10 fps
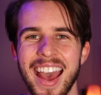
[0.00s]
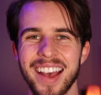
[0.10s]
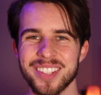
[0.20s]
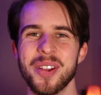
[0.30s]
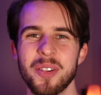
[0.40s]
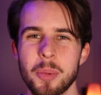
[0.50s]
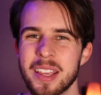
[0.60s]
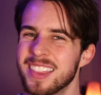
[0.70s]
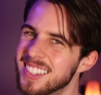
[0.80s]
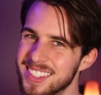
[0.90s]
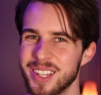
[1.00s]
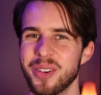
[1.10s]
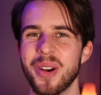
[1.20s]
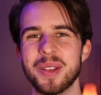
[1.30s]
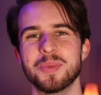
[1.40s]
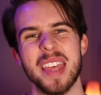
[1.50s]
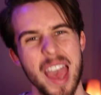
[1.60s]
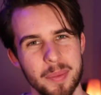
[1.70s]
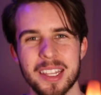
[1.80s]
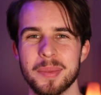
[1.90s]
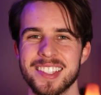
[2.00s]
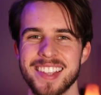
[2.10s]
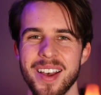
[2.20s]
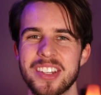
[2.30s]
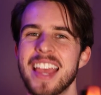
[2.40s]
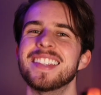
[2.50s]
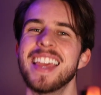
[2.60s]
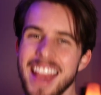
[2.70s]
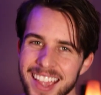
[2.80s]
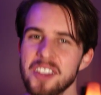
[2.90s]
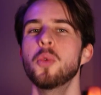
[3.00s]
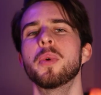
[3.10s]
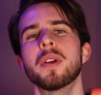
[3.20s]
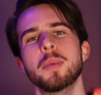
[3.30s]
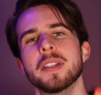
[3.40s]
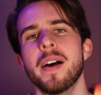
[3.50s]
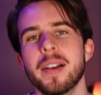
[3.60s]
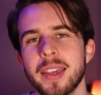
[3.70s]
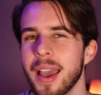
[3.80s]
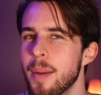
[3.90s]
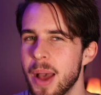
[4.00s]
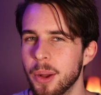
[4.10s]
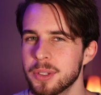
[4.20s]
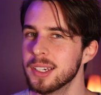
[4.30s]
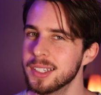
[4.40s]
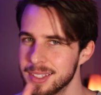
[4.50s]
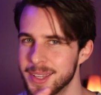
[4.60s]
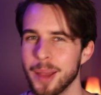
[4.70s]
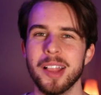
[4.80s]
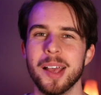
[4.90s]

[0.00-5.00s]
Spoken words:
How's it going, everybody? This is Dean Rojas with Epidemic Sound, and today we're going to be talking about time